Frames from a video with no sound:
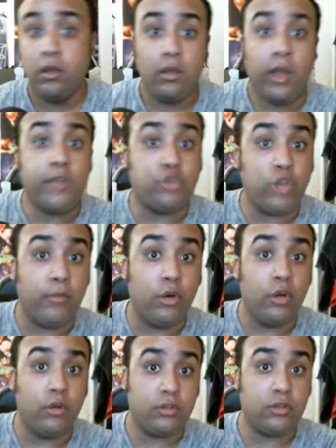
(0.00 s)
Extreme
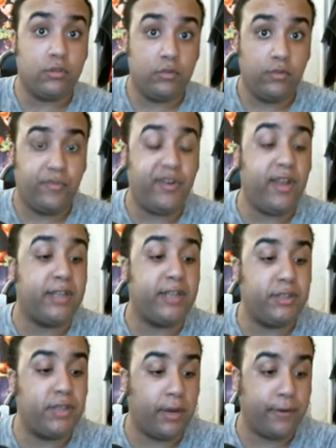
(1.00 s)
Rules for the IC
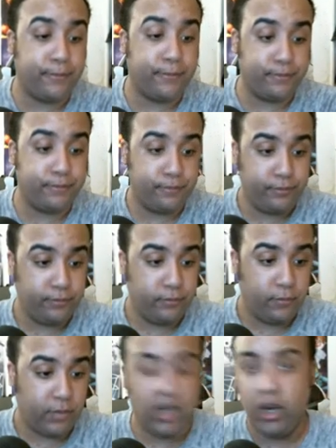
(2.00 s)
title.
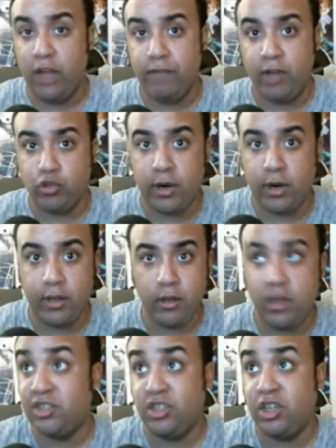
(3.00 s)
I love Andrade.
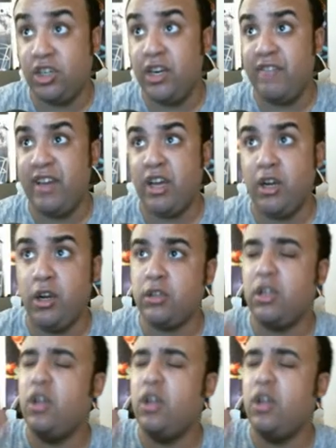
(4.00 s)
And Zelina Vega looked